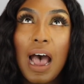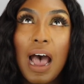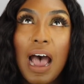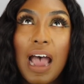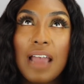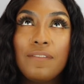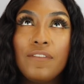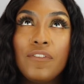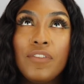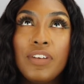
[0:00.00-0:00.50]

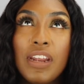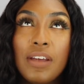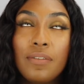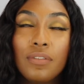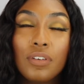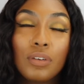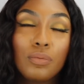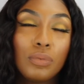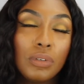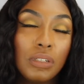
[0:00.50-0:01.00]
I've
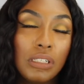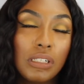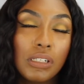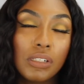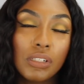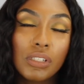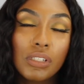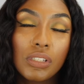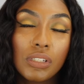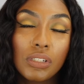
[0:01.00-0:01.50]
never really
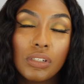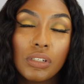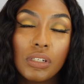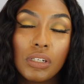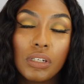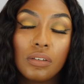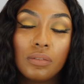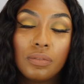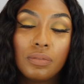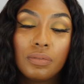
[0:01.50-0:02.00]
considered
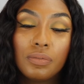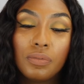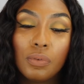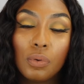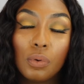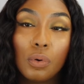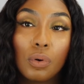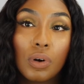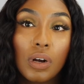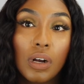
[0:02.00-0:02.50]
it
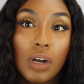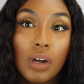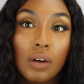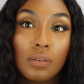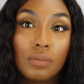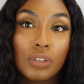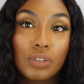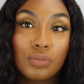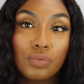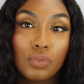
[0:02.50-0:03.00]
full
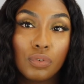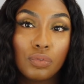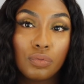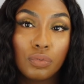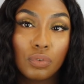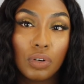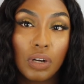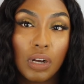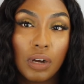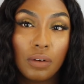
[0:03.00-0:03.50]
coverage,
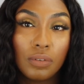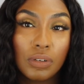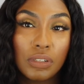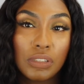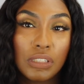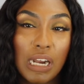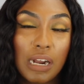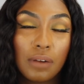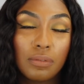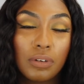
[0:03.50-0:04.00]
full
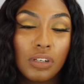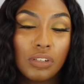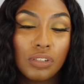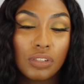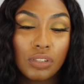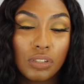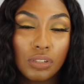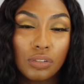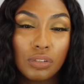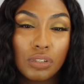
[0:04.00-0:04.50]
coverage. I've
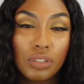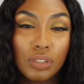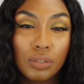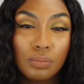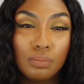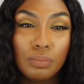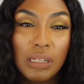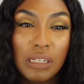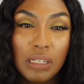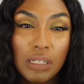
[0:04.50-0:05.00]
considered it to
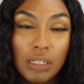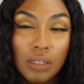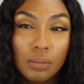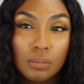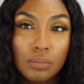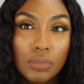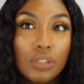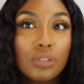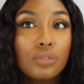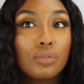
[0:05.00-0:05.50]

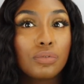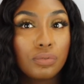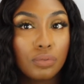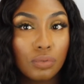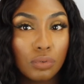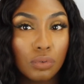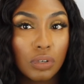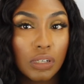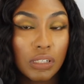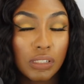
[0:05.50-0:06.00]
medium to
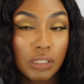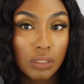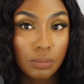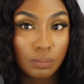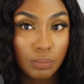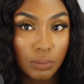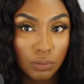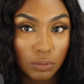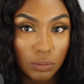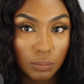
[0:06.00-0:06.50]
full because it's
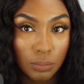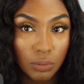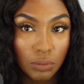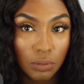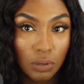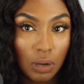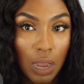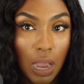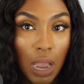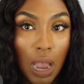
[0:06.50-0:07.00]
buildable.